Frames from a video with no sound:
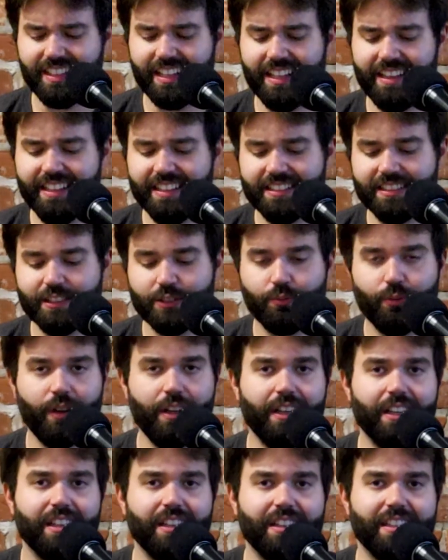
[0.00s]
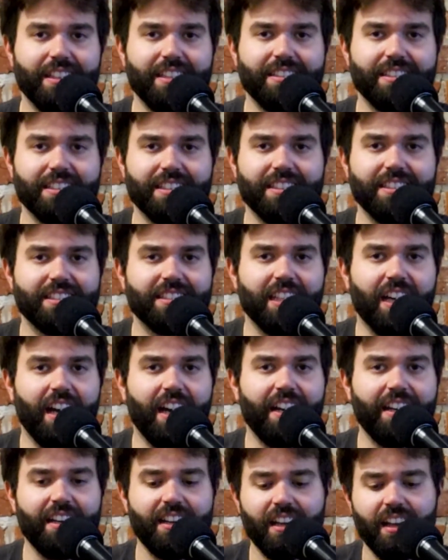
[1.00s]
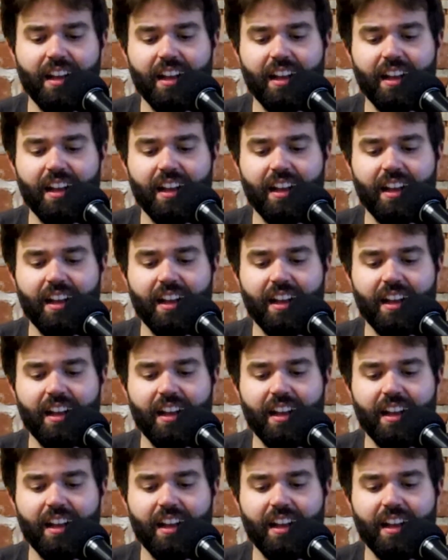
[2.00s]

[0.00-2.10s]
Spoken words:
And this is what is inside.